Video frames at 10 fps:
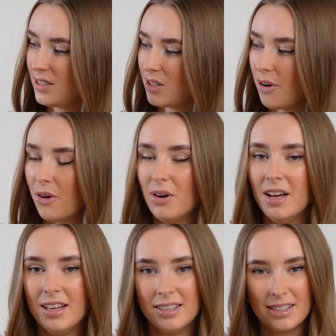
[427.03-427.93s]
so
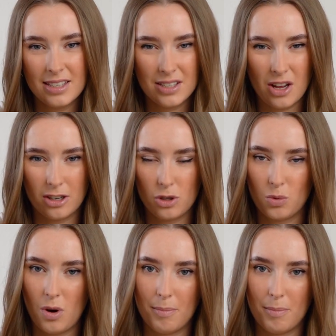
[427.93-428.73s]
this is not a true